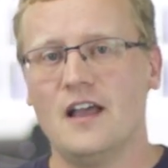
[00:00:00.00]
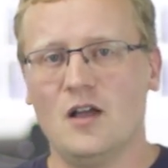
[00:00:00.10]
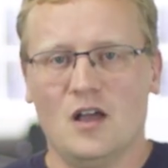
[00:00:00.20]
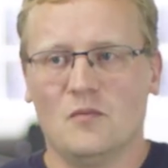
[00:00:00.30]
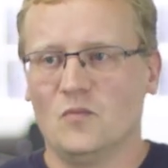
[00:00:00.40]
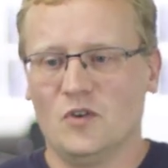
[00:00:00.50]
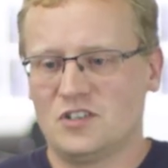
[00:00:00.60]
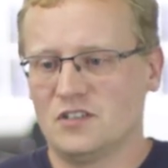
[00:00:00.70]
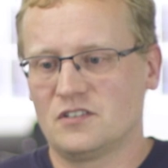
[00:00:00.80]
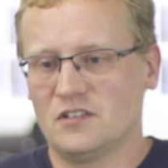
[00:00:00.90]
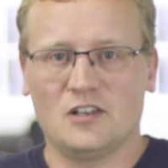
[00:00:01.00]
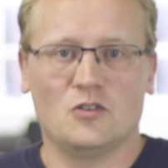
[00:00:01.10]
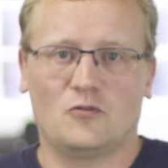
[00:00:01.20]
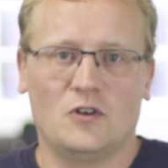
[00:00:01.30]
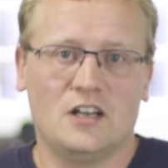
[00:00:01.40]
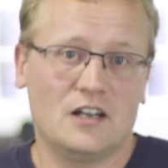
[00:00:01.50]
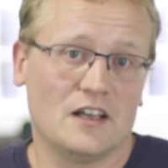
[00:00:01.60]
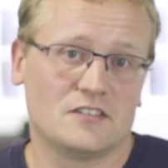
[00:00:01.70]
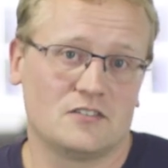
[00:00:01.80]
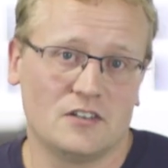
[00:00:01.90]
uh, which is like your 3D
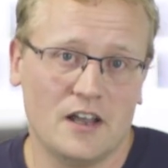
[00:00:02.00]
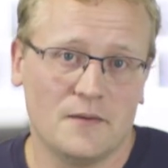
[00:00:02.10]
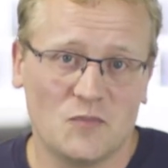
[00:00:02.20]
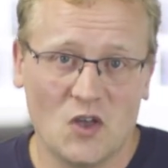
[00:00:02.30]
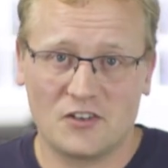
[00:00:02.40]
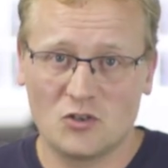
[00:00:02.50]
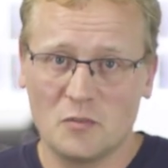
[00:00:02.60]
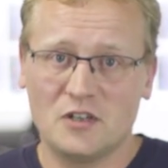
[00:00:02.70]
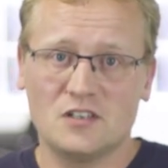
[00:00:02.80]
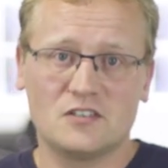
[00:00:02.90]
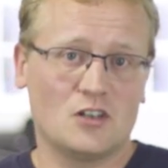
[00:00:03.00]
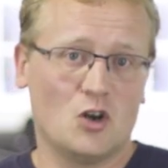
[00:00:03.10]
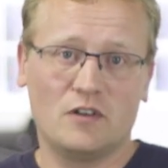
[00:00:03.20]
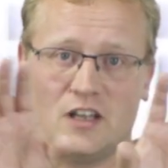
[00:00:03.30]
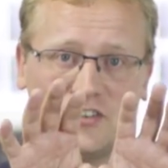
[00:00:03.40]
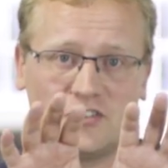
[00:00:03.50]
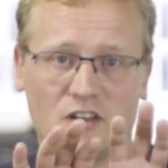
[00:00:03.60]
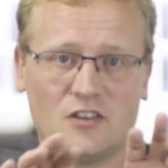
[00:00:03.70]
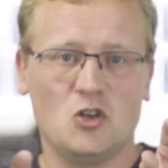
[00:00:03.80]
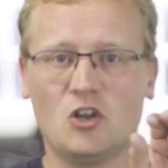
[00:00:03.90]
glasses today. You had two images, they overlay each
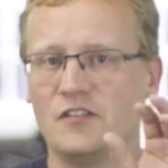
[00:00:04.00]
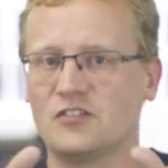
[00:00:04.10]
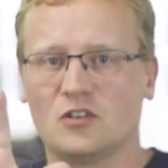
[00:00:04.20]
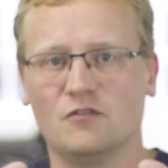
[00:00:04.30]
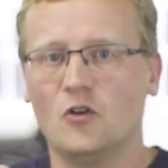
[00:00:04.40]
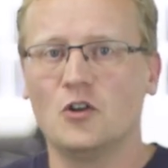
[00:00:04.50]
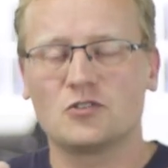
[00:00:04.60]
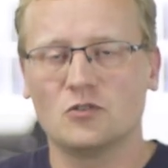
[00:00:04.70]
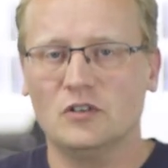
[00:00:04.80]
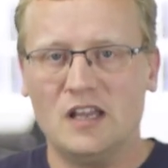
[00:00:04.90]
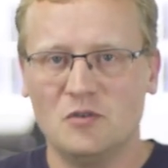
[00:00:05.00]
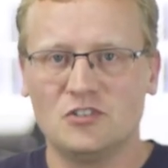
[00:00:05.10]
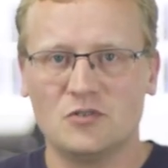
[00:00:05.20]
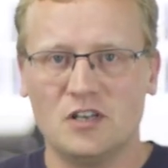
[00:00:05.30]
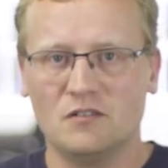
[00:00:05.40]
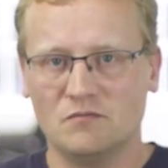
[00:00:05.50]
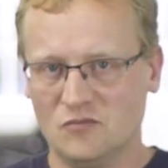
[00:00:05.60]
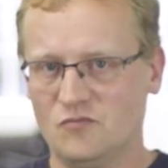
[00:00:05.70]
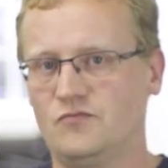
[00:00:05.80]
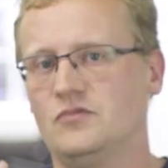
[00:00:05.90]
other, and you got this sort of virtual imagery
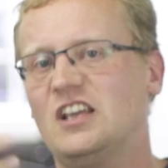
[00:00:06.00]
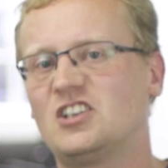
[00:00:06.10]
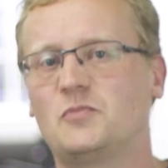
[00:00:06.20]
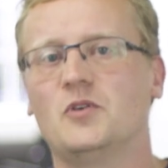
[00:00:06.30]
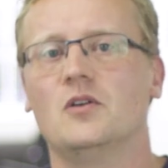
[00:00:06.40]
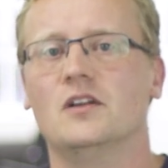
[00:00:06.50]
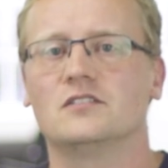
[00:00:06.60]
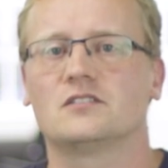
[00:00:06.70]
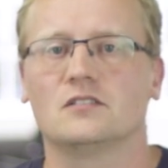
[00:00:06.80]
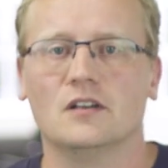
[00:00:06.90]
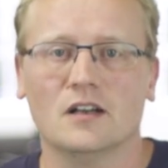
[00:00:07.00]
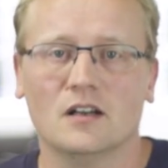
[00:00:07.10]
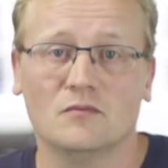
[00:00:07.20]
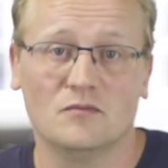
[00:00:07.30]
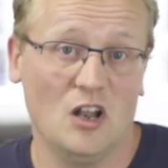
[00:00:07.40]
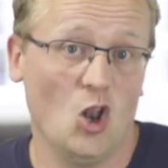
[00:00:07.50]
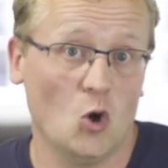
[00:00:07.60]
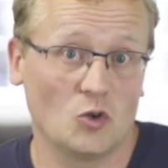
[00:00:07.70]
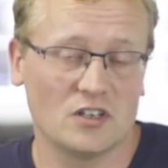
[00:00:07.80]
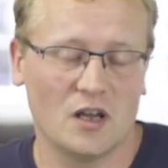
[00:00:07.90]
experience uh, a
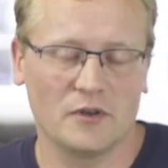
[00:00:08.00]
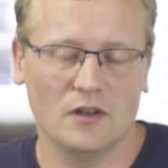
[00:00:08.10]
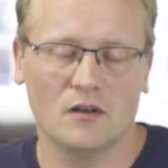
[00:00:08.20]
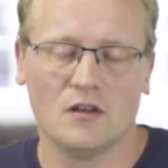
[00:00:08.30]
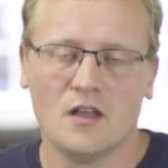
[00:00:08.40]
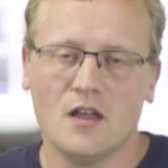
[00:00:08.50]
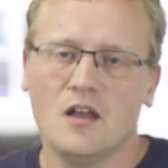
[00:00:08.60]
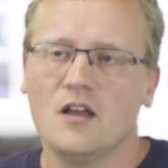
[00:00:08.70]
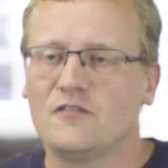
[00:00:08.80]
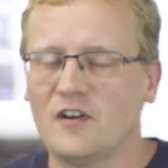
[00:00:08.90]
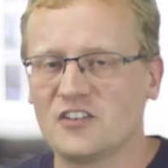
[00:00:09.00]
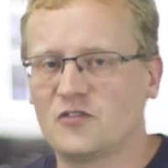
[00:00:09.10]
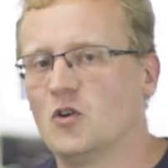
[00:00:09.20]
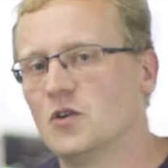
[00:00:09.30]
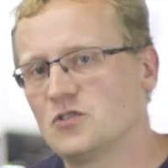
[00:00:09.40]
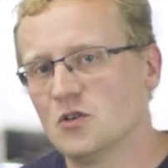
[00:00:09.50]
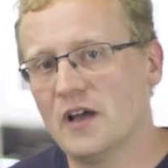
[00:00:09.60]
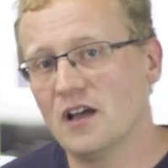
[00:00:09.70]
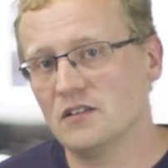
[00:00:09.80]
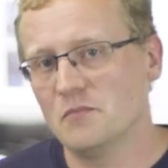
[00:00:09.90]
long time ago. Fast forward to
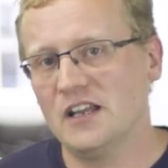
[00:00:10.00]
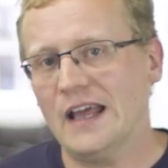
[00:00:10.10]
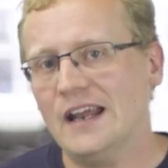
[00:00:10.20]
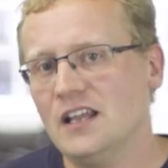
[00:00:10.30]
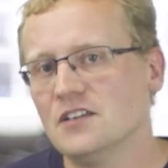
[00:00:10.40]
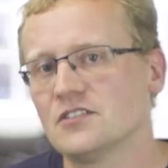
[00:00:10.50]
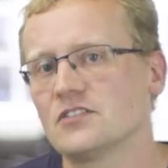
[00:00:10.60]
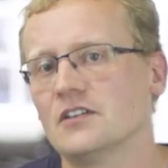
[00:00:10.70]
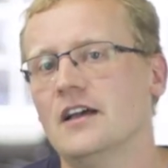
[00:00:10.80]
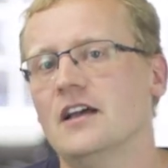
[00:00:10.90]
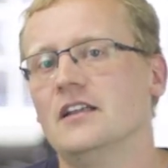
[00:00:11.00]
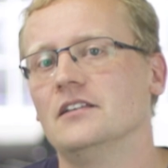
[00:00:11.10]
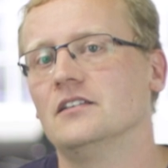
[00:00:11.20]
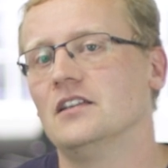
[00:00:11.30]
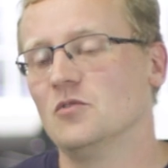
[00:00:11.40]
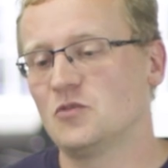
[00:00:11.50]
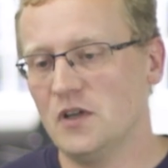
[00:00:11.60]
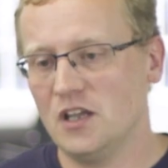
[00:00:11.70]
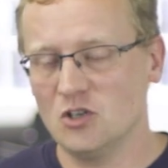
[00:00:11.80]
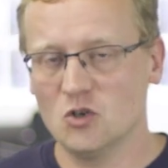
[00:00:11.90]
about the mid 80s, and it was
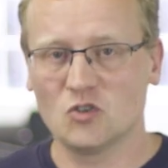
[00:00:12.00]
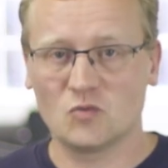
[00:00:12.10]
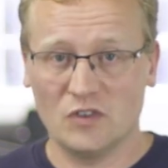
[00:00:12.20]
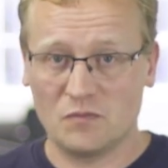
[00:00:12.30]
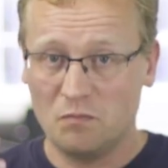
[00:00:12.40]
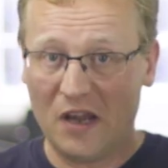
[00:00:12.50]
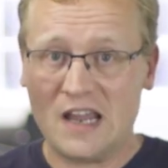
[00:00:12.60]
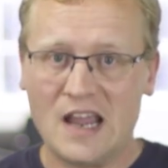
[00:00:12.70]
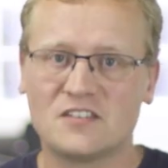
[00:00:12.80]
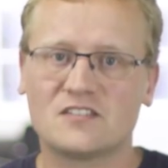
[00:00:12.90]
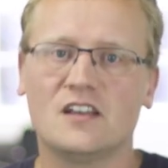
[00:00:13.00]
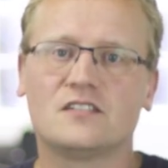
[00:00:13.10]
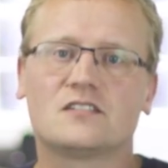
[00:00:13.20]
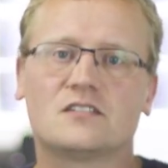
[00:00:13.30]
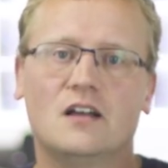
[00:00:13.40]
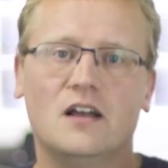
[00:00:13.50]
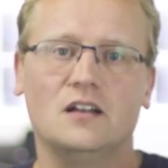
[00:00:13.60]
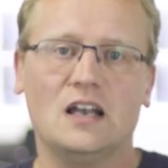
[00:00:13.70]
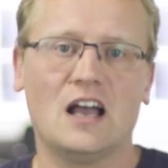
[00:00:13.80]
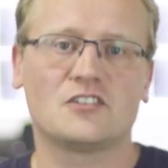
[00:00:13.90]
being used with big headsets, uh,
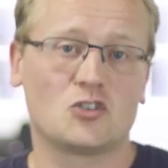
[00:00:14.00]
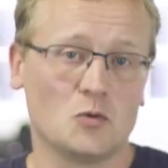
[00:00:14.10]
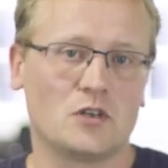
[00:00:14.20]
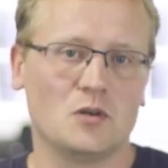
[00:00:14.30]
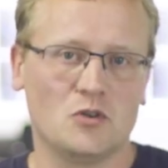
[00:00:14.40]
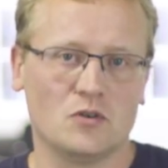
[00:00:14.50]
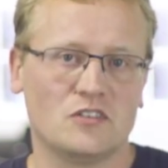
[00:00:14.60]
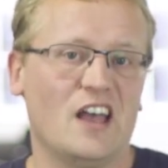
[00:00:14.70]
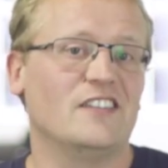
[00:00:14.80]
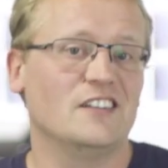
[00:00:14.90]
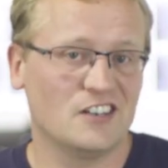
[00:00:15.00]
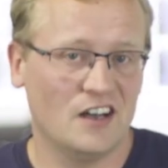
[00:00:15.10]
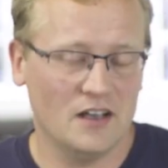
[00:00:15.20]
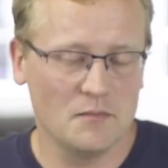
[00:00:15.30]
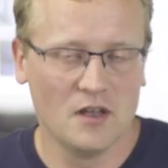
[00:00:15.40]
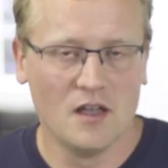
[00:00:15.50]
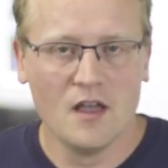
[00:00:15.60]
large supercomputers at the time.